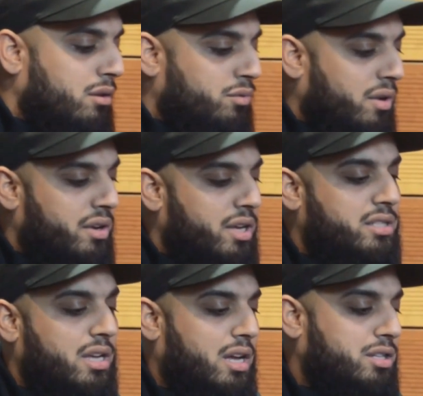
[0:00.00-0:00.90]
No, it's very
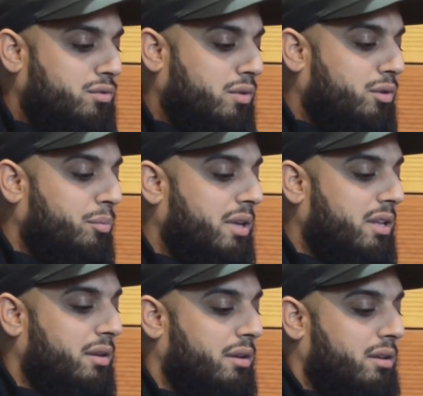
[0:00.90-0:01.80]
easy. I just want to
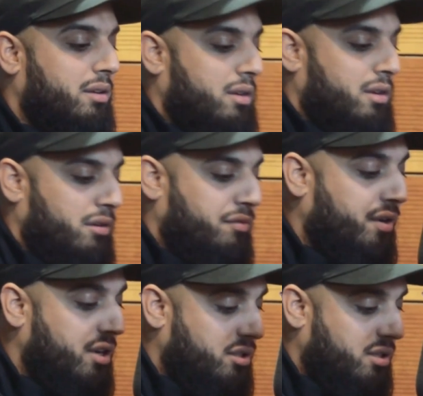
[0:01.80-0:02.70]
be the
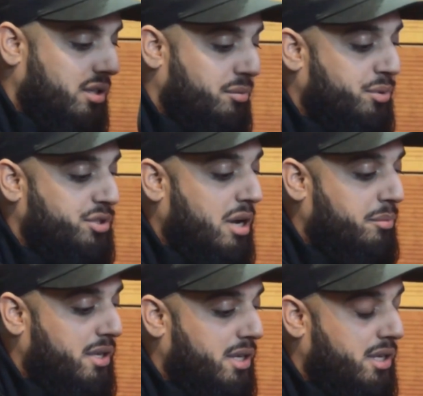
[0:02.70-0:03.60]
first
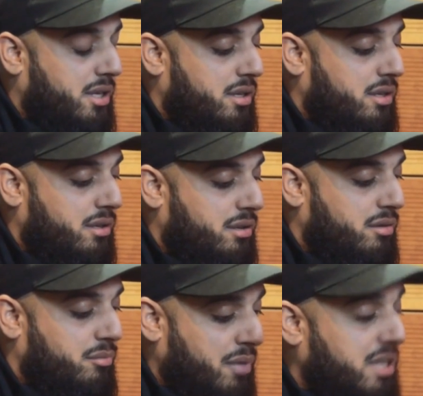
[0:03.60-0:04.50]
Punjabi
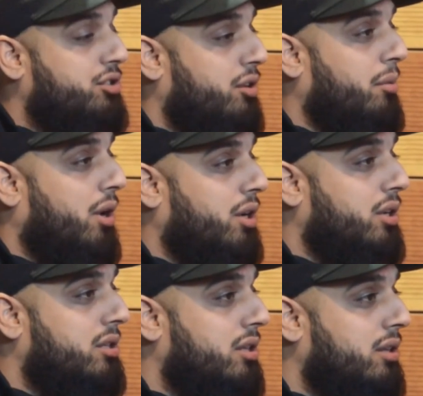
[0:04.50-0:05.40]
mainstream
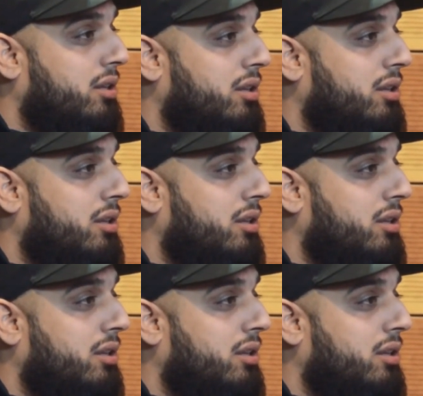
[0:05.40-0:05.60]
artist.